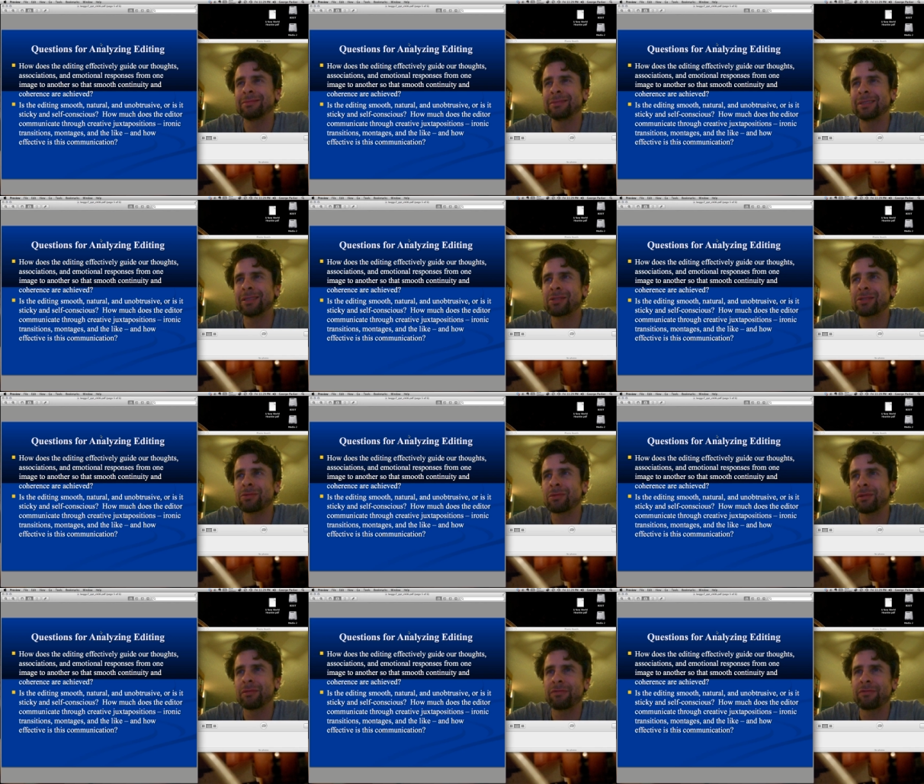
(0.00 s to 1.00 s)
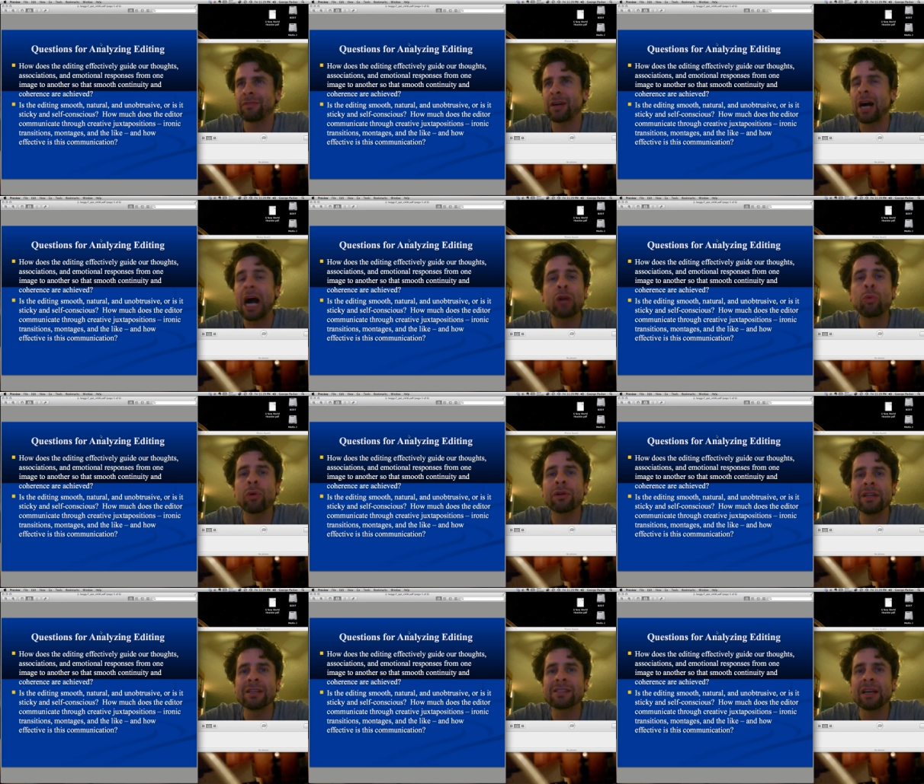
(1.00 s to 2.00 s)
sort of
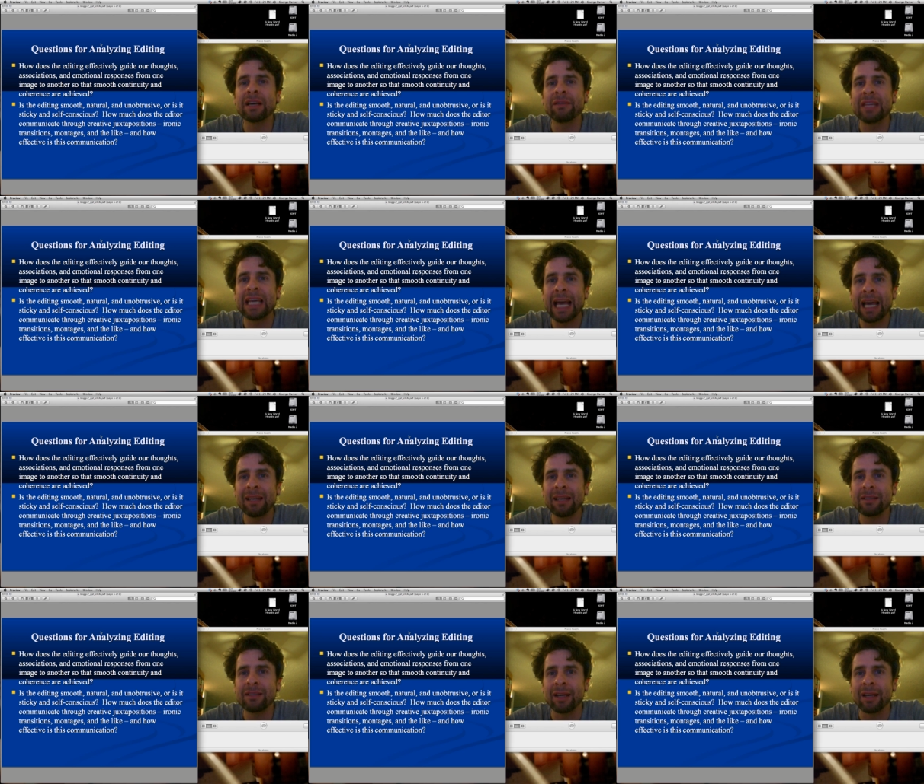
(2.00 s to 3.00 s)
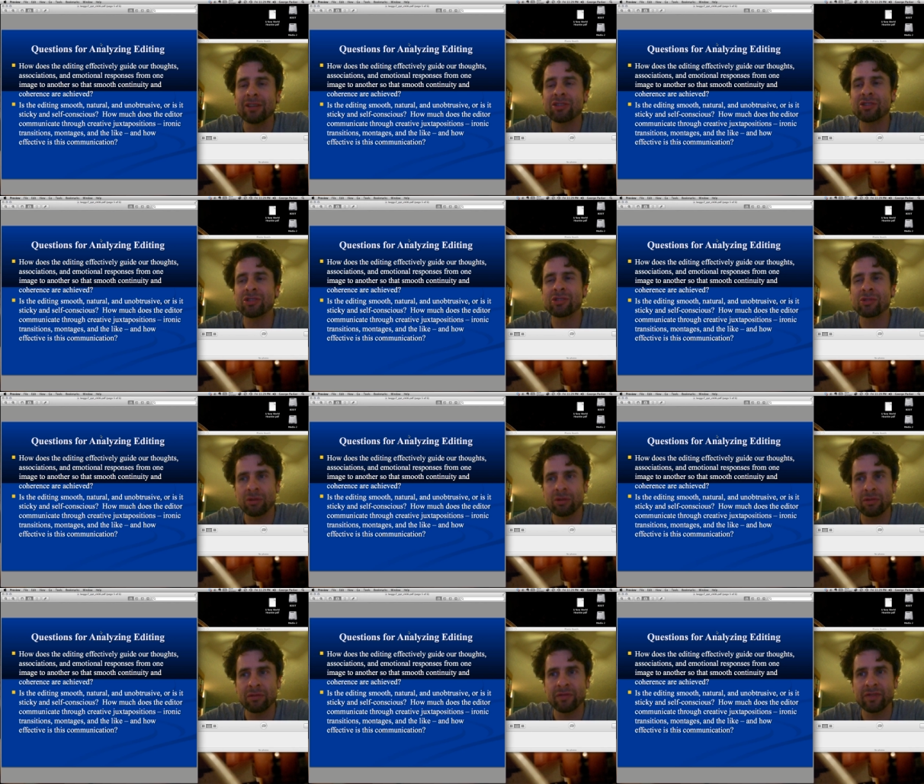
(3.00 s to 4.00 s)
awkwardness of the editing
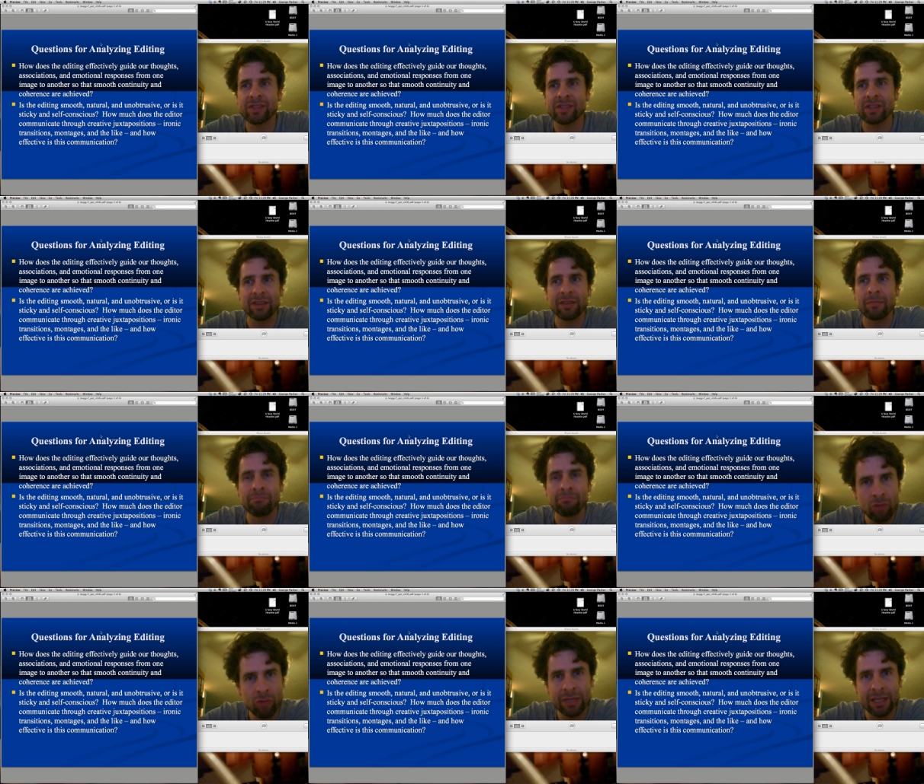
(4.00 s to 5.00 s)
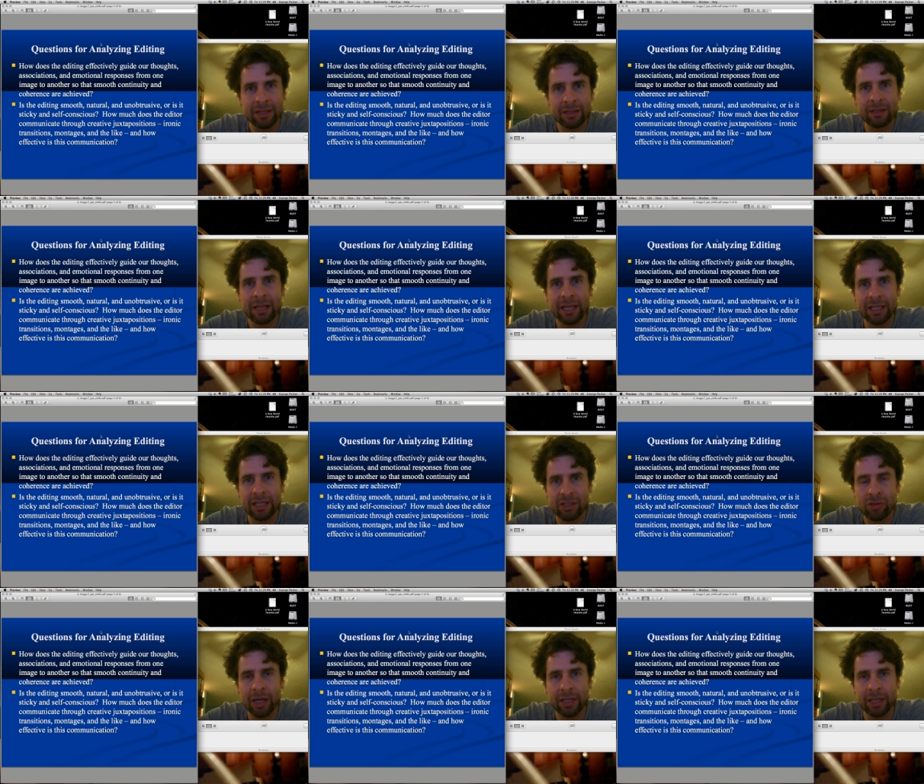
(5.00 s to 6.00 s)
serves the moment that it's
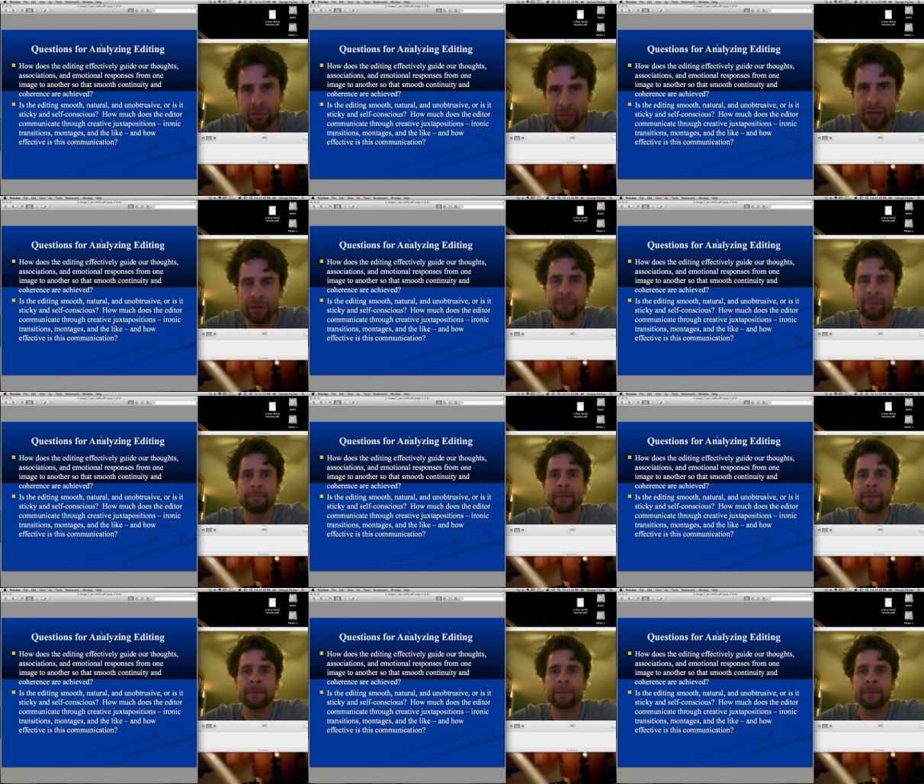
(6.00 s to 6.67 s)
trying to render.